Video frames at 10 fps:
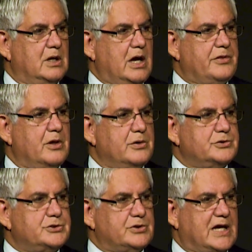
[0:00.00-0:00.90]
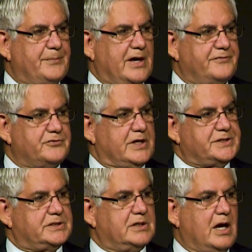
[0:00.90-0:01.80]
and those who come after
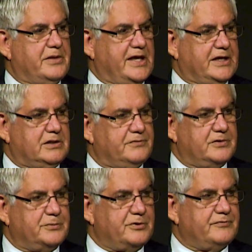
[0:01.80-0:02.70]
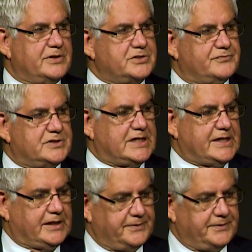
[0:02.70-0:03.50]
us. I thank you for the privilege of today.